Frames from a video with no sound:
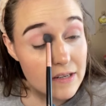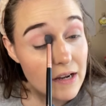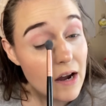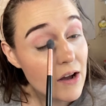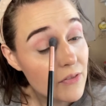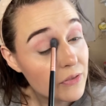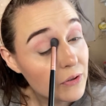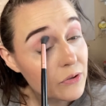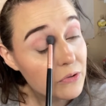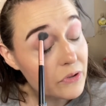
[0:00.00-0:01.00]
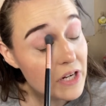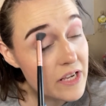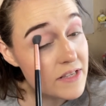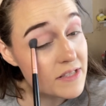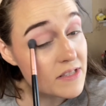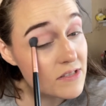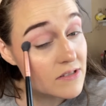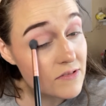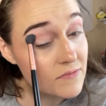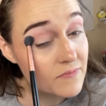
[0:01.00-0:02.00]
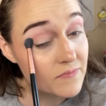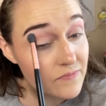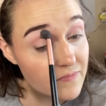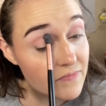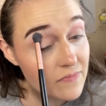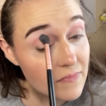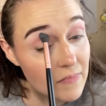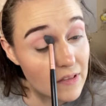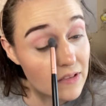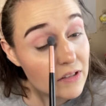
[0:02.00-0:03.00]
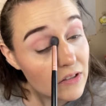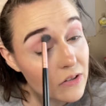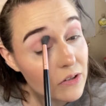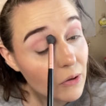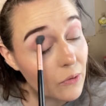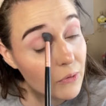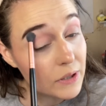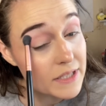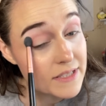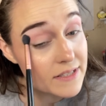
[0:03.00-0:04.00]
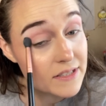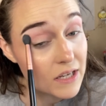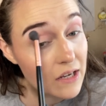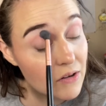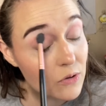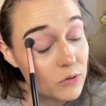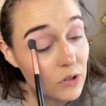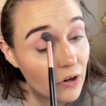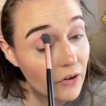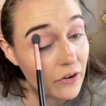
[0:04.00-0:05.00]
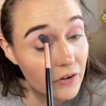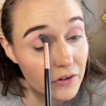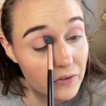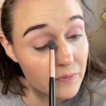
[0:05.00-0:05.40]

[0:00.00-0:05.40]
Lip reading: on the crease. And then you can always go darker.